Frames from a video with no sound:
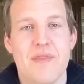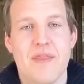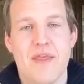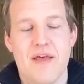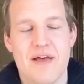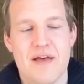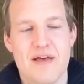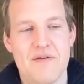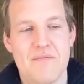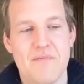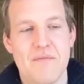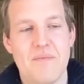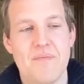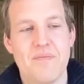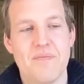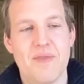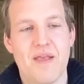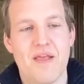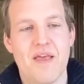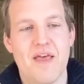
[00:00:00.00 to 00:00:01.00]

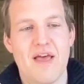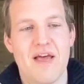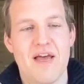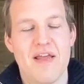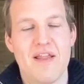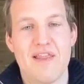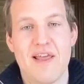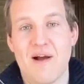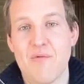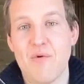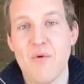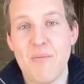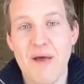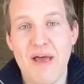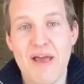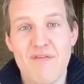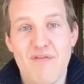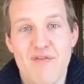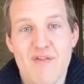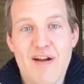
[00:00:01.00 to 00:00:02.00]
And that will
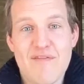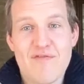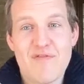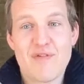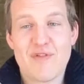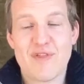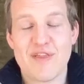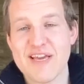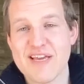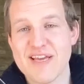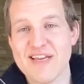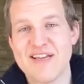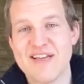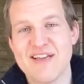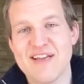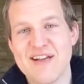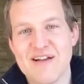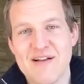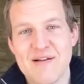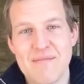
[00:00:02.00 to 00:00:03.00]
pay for everything
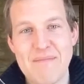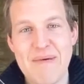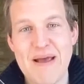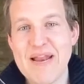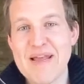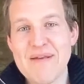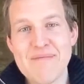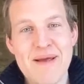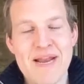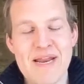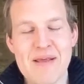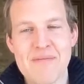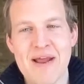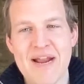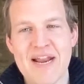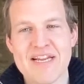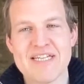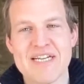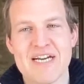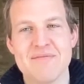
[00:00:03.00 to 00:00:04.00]
many, many,
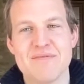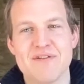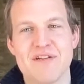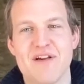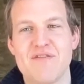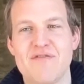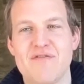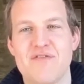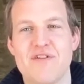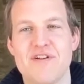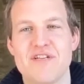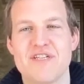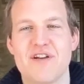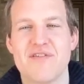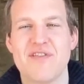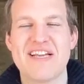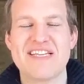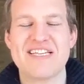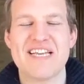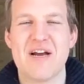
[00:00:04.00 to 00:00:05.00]
many times over. And so
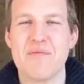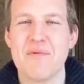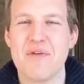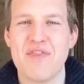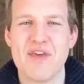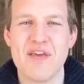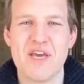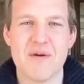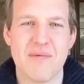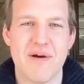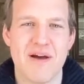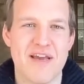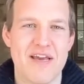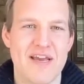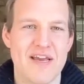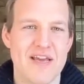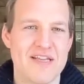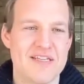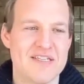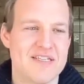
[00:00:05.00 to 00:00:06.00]
that's how we think about
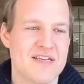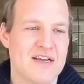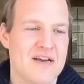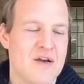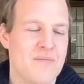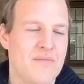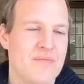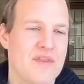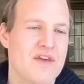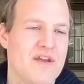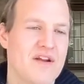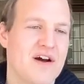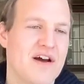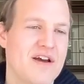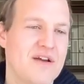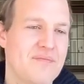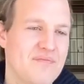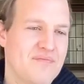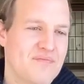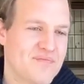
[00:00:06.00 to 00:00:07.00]
it is, you know,
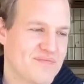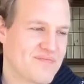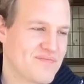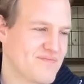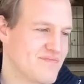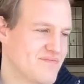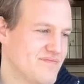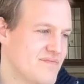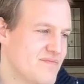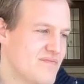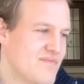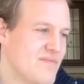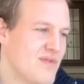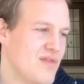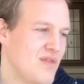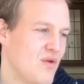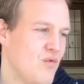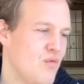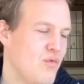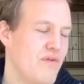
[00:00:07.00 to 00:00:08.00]
like
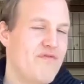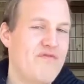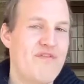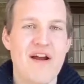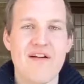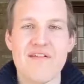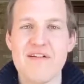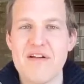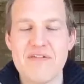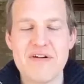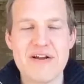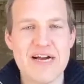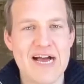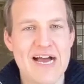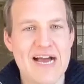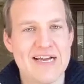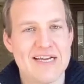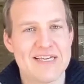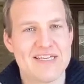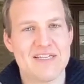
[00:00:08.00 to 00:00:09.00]
we're very
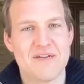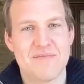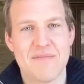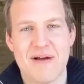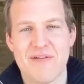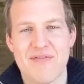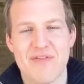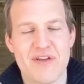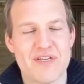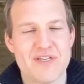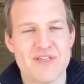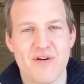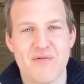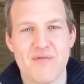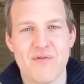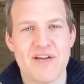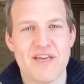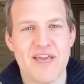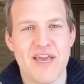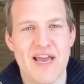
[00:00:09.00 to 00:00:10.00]
relaxed about things not
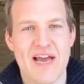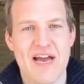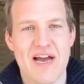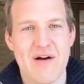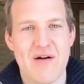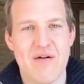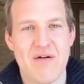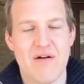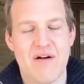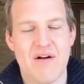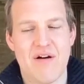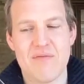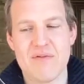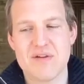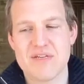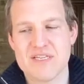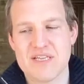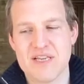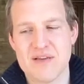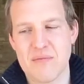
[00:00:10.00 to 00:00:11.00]
working out.
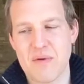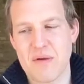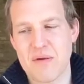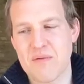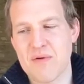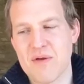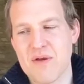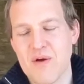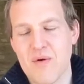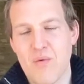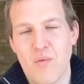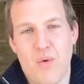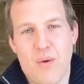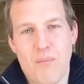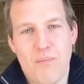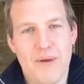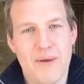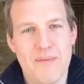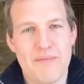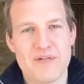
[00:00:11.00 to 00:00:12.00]
Obviously, we
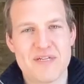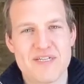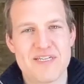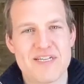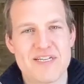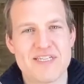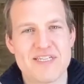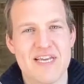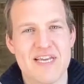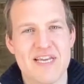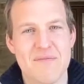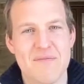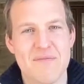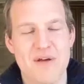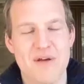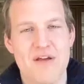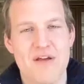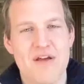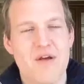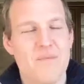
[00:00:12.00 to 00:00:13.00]
want people to succeed,
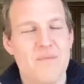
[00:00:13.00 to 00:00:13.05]
but,